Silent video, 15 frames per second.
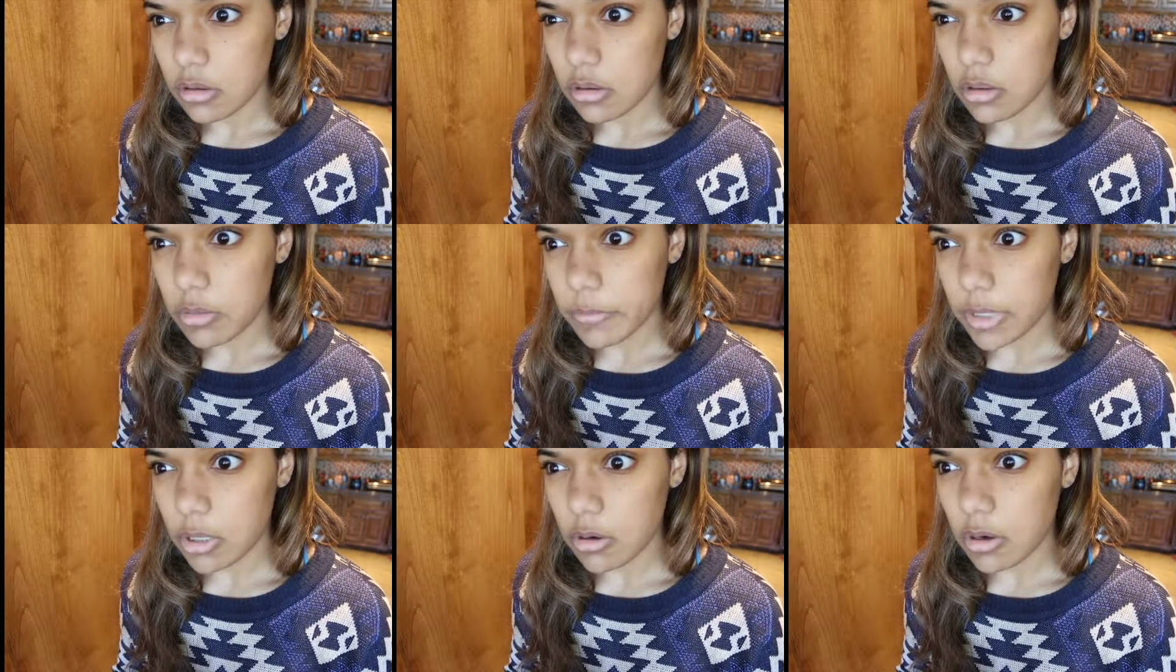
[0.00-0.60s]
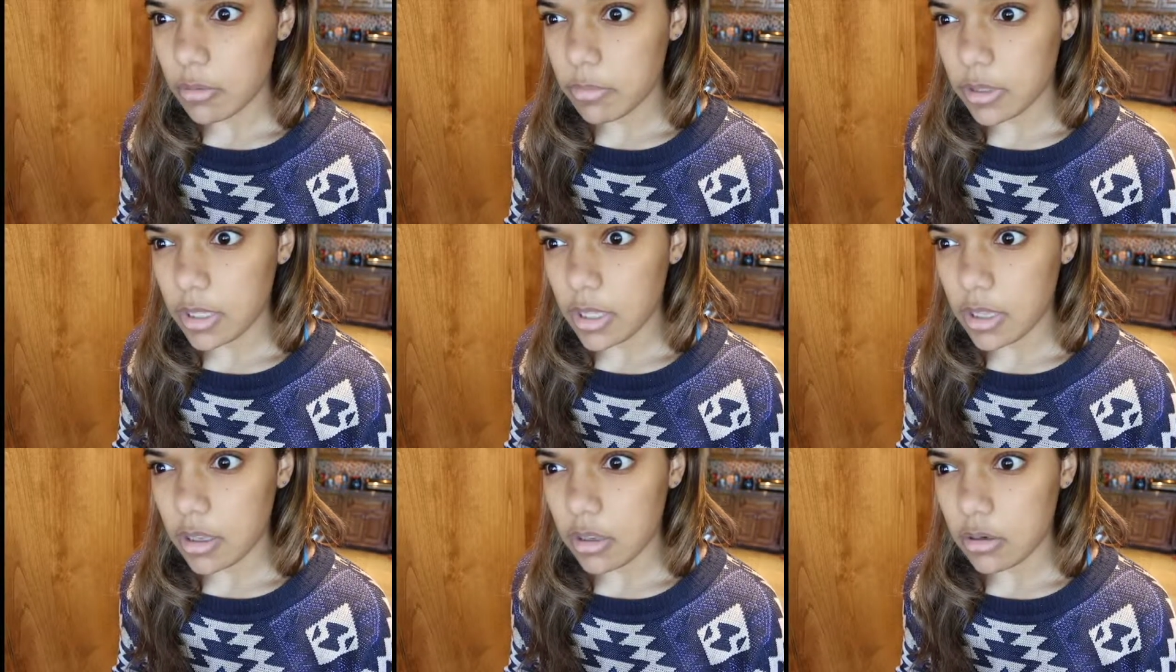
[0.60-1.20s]
Let me grab a
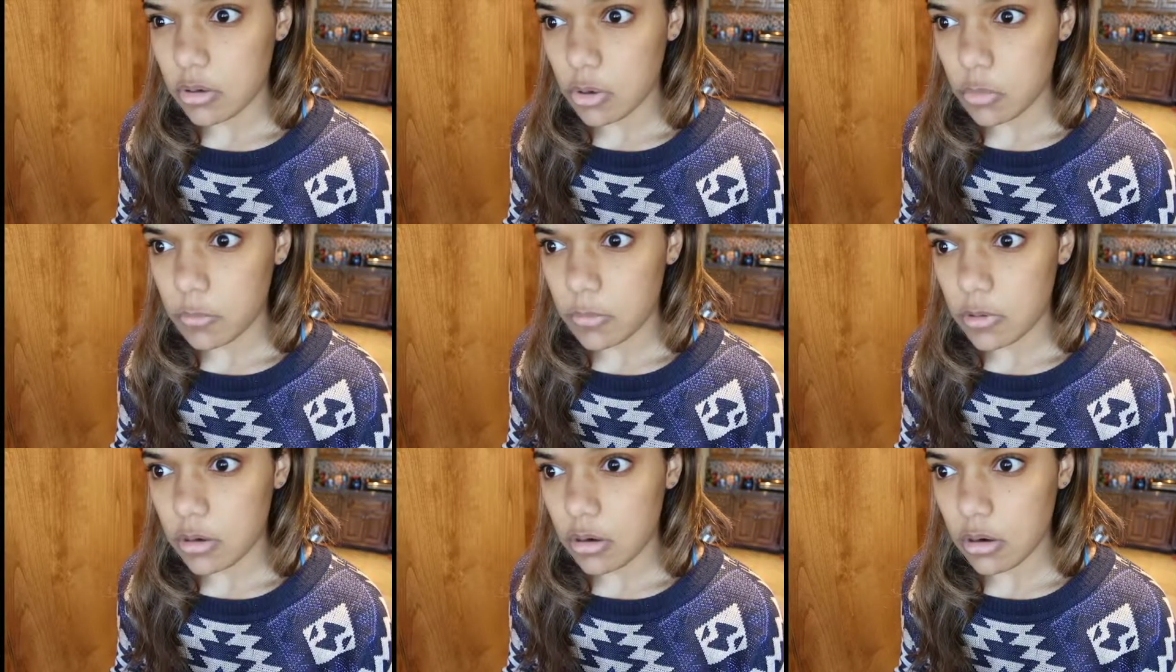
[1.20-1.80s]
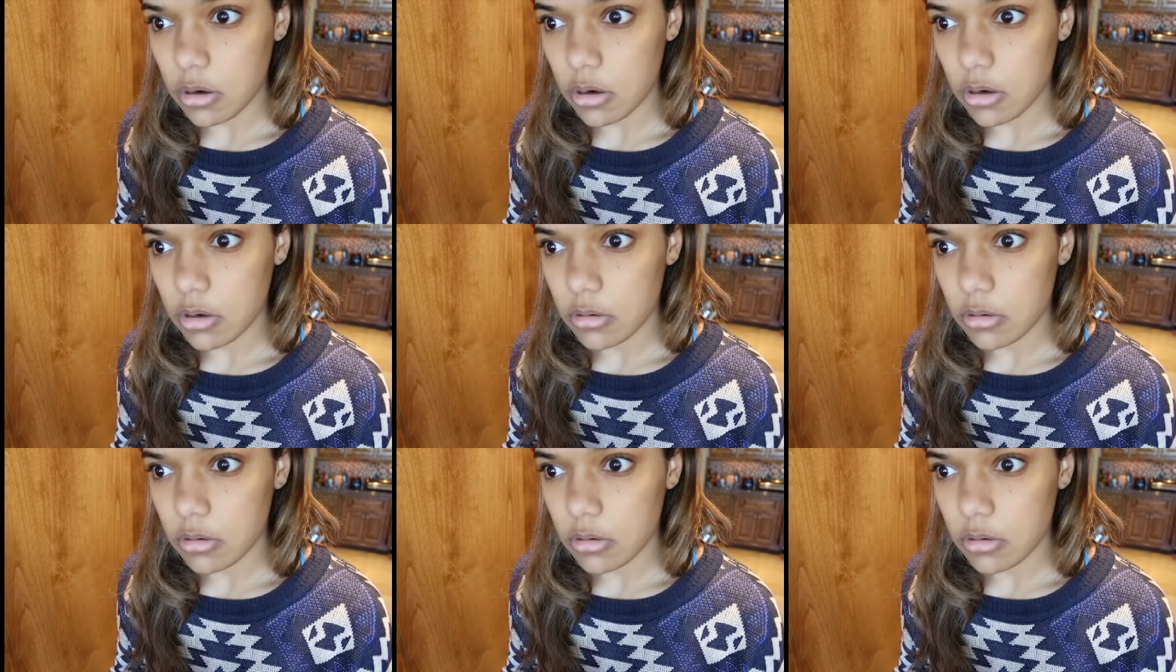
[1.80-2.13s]
can opener.